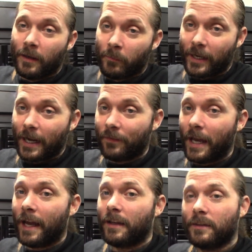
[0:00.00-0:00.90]
Big on
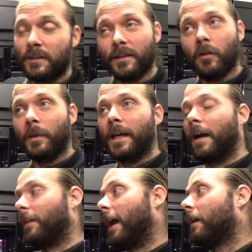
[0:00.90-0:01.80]
that, still big
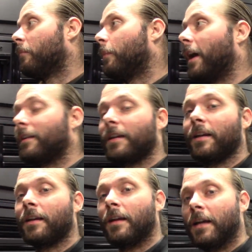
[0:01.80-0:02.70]
on that. But
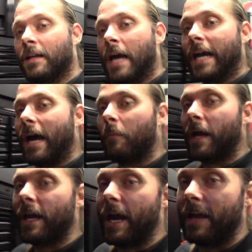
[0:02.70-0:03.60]
I got
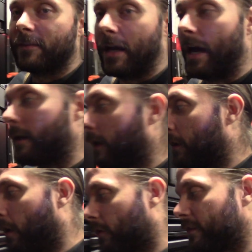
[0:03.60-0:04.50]
my hands on
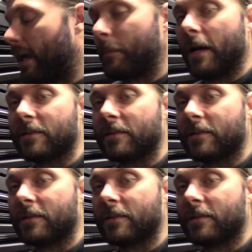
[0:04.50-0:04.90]
another Snap-on